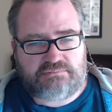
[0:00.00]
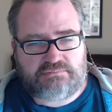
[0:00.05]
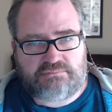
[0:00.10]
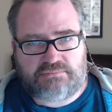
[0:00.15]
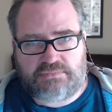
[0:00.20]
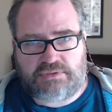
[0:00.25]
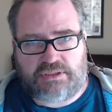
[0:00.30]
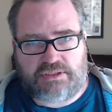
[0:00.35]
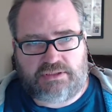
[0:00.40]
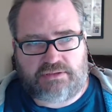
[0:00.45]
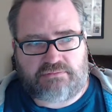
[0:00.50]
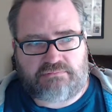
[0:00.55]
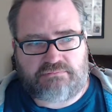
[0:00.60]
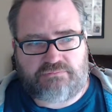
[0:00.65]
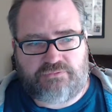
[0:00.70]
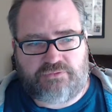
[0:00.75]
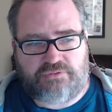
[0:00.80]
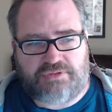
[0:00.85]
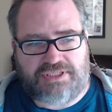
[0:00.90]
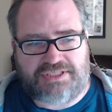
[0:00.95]
I don't know, a
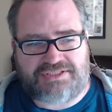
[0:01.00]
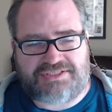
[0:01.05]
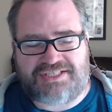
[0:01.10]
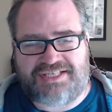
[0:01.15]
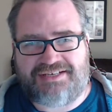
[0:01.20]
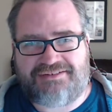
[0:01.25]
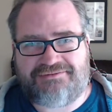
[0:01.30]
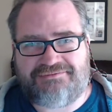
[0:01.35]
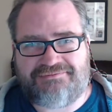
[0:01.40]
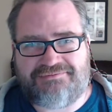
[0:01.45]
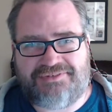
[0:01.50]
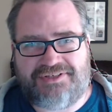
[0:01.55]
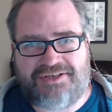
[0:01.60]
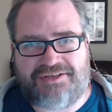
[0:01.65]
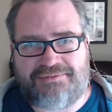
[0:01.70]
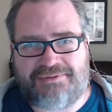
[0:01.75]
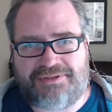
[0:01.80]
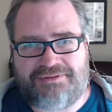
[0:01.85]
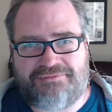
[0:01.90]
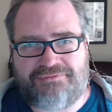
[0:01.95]
few days now. Where are we?